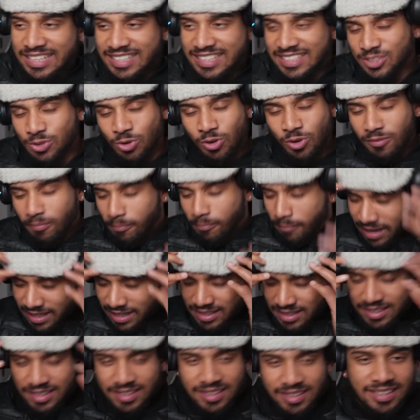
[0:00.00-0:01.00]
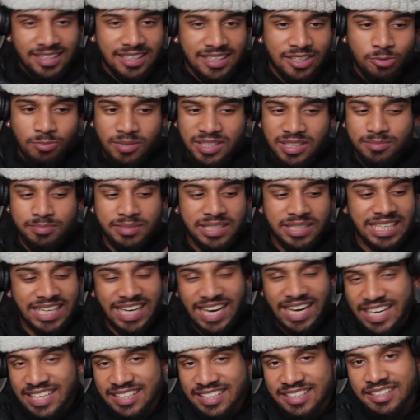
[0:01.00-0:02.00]
It's all mental, and you must be
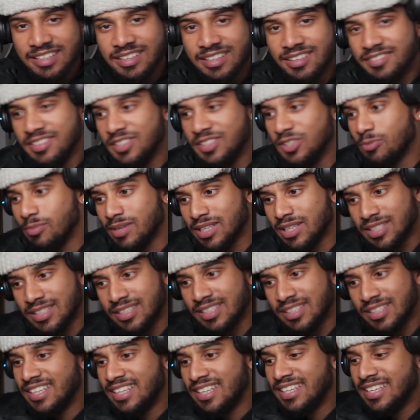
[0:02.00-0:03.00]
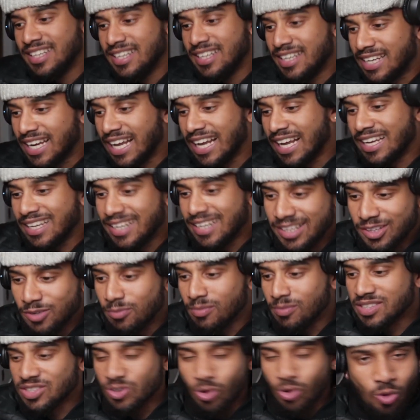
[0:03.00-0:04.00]
creative, and you must like you
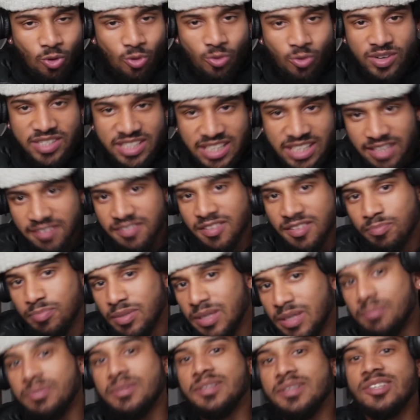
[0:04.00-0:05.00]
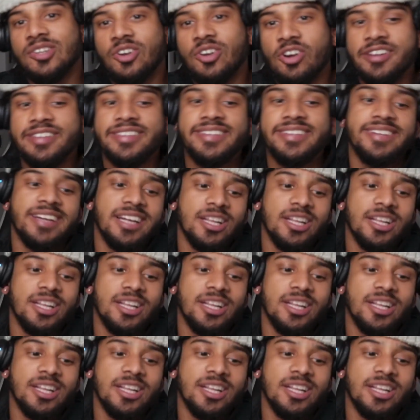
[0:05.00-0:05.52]
must always give the people content.